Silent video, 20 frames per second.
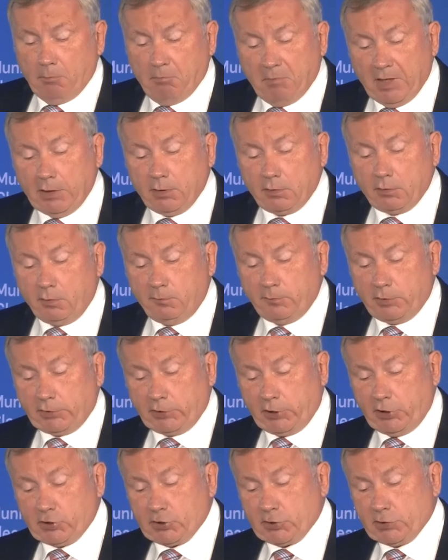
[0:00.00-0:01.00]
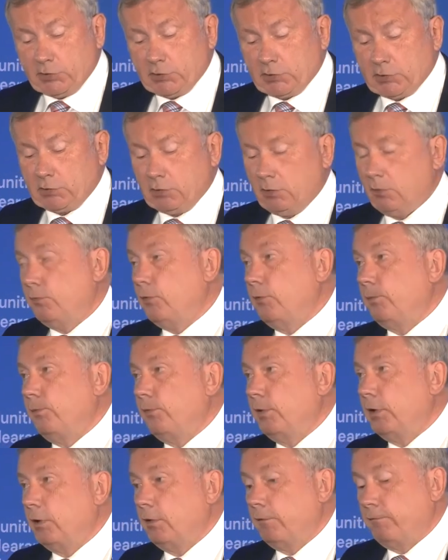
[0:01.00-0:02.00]
Manned operations would
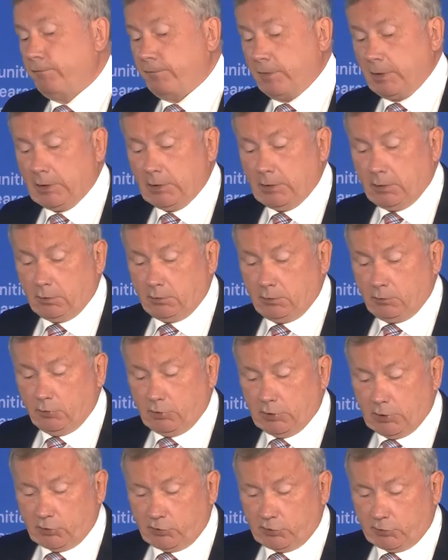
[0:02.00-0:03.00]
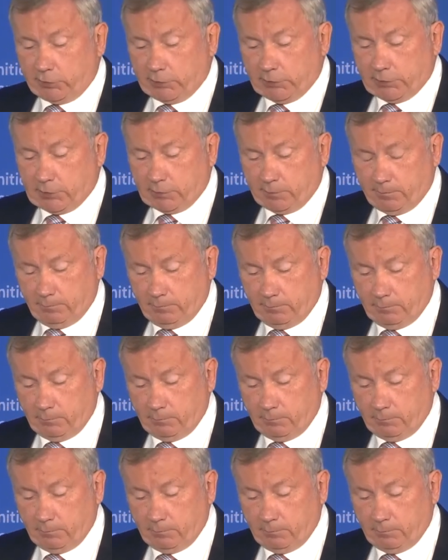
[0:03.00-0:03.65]
be far too dangerous.